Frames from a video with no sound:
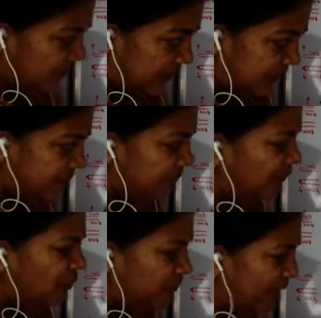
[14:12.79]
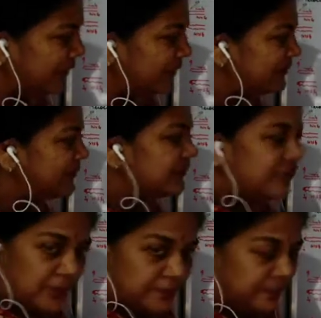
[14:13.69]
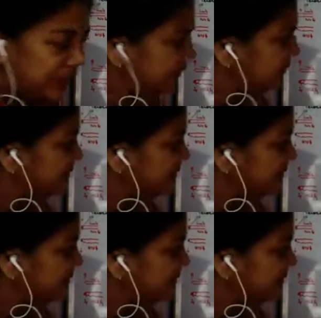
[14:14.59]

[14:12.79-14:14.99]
his 4 minus trip plus